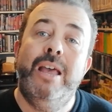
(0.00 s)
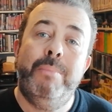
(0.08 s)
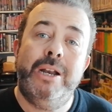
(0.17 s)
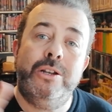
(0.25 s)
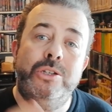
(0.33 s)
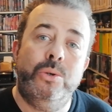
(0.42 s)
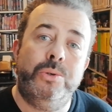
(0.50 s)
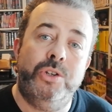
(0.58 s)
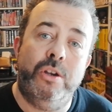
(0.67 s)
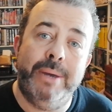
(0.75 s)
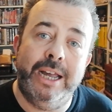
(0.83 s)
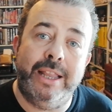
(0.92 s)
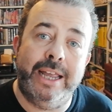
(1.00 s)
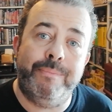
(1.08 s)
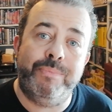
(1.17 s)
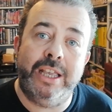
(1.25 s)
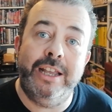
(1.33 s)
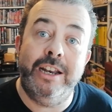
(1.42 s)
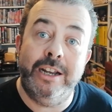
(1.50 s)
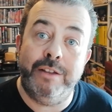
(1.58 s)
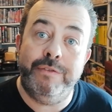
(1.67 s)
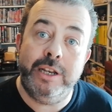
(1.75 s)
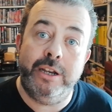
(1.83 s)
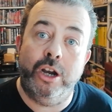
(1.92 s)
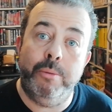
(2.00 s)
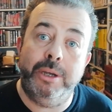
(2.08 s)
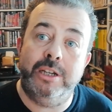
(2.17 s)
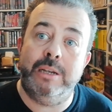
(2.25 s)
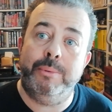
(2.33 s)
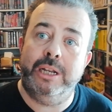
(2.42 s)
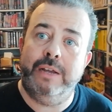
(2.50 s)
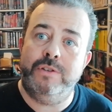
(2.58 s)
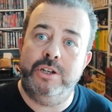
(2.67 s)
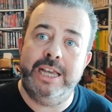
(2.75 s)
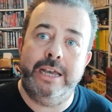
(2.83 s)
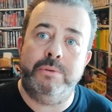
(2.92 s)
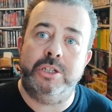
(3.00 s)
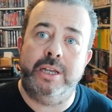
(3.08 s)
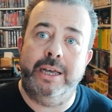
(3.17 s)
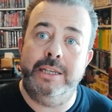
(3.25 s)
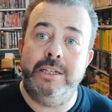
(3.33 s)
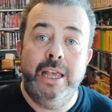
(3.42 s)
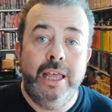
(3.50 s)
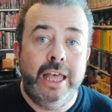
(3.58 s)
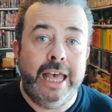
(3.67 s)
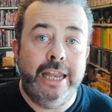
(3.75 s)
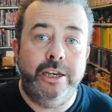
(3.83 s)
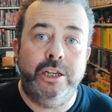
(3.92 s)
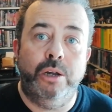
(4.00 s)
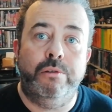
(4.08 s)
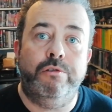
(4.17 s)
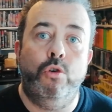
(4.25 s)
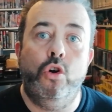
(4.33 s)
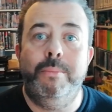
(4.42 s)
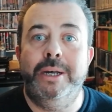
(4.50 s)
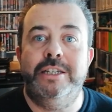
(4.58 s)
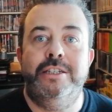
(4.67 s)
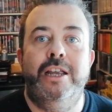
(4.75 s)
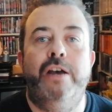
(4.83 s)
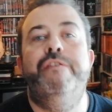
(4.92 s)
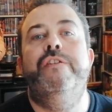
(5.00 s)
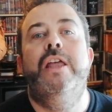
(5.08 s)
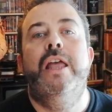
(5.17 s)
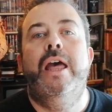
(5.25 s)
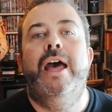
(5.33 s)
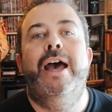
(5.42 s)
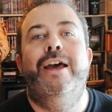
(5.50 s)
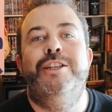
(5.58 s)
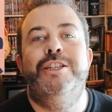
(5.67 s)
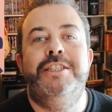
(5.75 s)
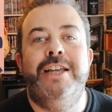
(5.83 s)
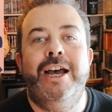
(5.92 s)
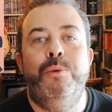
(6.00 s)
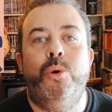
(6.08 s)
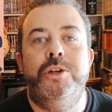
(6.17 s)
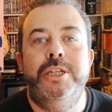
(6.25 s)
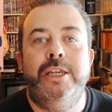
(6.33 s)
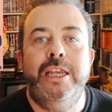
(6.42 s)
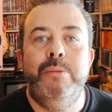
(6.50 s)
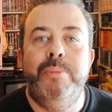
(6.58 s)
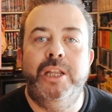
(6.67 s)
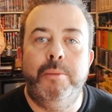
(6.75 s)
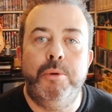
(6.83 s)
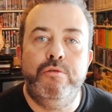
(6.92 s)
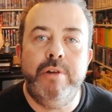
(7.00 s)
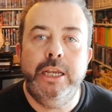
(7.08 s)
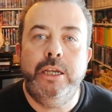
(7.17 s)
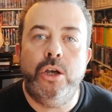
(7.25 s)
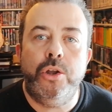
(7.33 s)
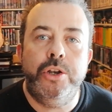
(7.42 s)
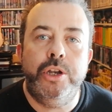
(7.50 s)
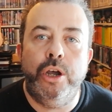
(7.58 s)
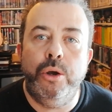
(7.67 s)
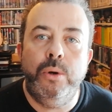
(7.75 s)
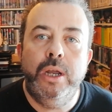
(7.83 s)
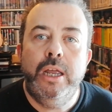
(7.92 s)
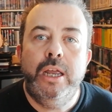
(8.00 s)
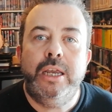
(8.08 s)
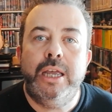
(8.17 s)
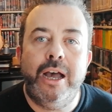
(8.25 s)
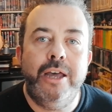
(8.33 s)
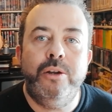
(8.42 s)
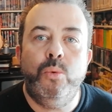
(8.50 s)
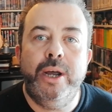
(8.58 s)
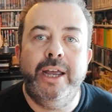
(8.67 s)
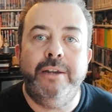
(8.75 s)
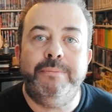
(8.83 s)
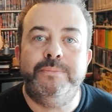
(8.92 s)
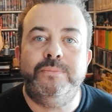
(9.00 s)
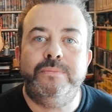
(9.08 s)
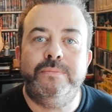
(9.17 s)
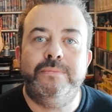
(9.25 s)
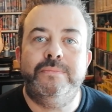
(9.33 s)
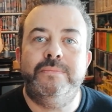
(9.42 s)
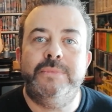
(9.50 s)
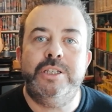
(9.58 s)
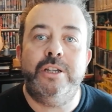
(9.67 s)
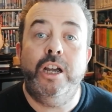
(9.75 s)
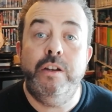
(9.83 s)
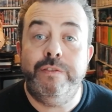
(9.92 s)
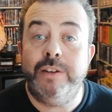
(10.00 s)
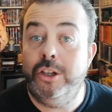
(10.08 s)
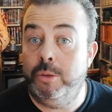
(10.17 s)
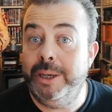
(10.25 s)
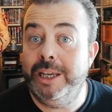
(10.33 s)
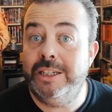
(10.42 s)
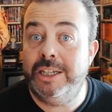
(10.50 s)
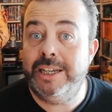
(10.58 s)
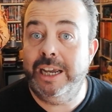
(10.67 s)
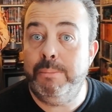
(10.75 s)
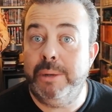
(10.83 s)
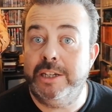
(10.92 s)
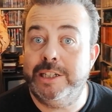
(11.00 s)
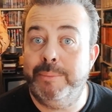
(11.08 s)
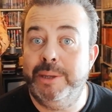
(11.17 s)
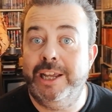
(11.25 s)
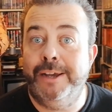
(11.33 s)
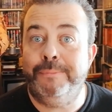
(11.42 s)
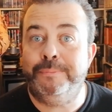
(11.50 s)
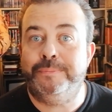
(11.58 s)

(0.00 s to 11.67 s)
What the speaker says: But I'll talk to you about that in another video, because I'm going to have to downsize and go through all my stuff and decide what to keep in a Marie Kondo kind of way. So hopefully you'll be entertained by some of that.